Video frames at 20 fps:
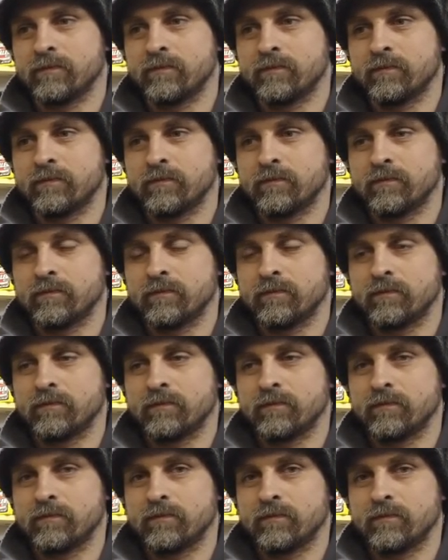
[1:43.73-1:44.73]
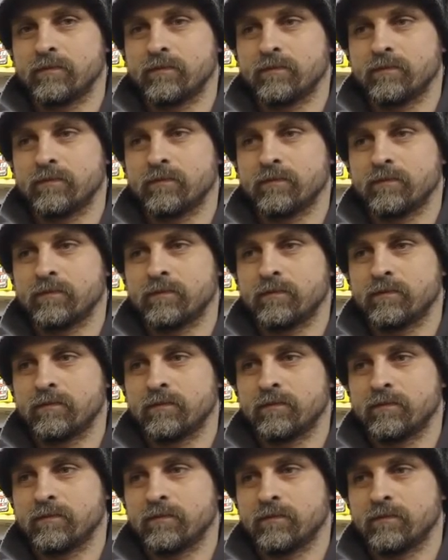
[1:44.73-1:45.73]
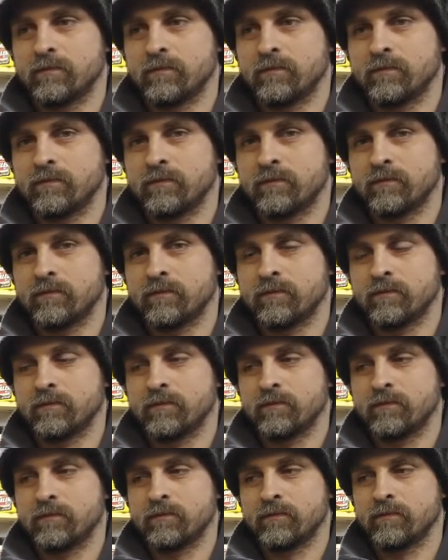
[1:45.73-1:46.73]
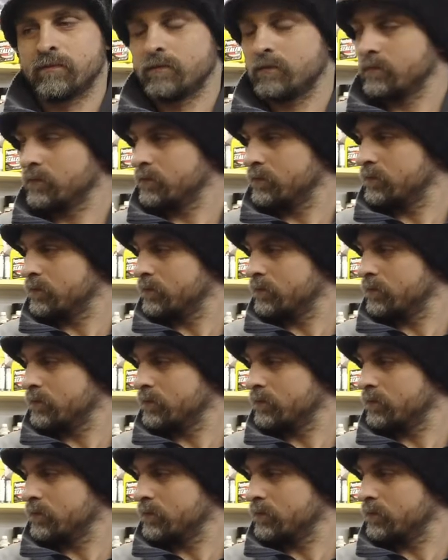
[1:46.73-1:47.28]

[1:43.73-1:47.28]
This person isn't speaking.